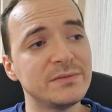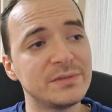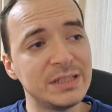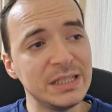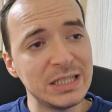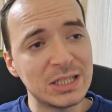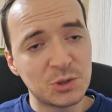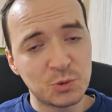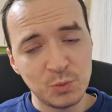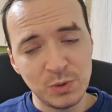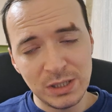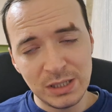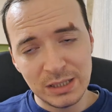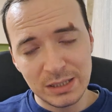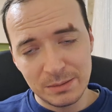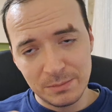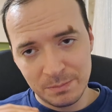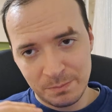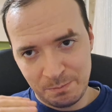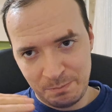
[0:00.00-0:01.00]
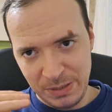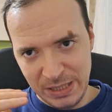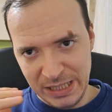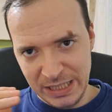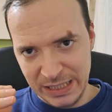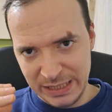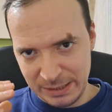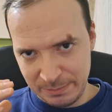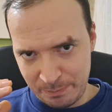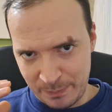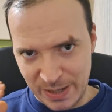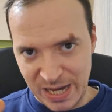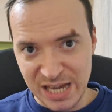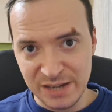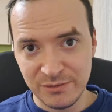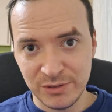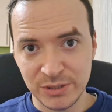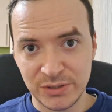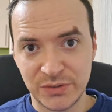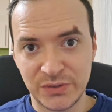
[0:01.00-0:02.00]
this will be the
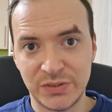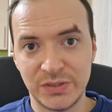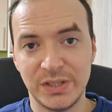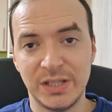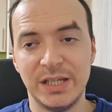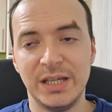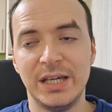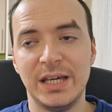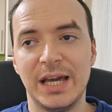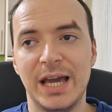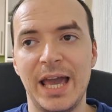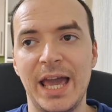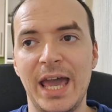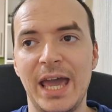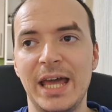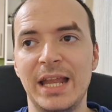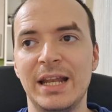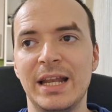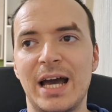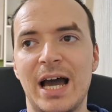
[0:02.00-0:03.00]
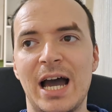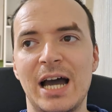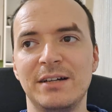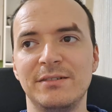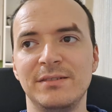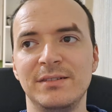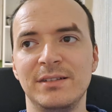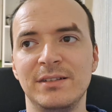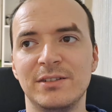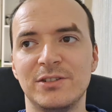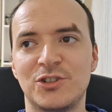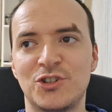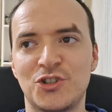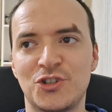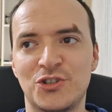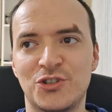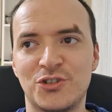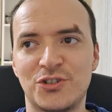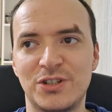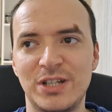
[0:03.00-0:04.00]
pivot, and I will
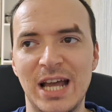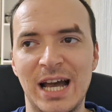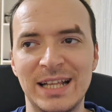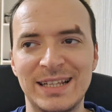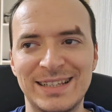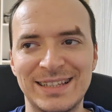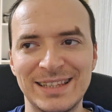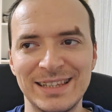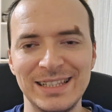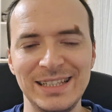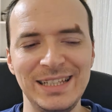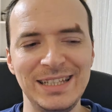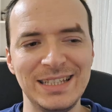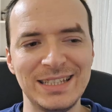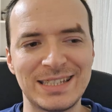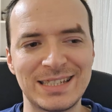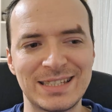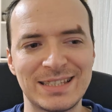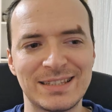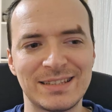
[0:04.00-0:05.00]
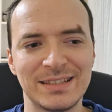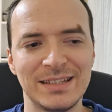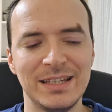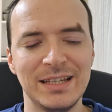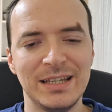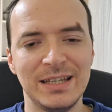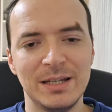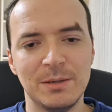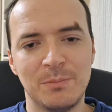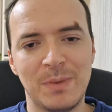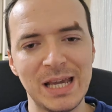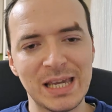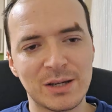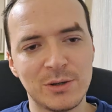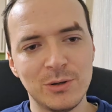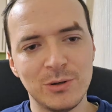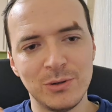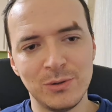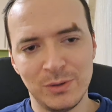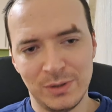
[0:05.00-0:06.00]
at least, my
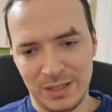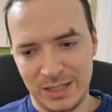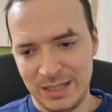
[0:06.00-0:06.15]
goal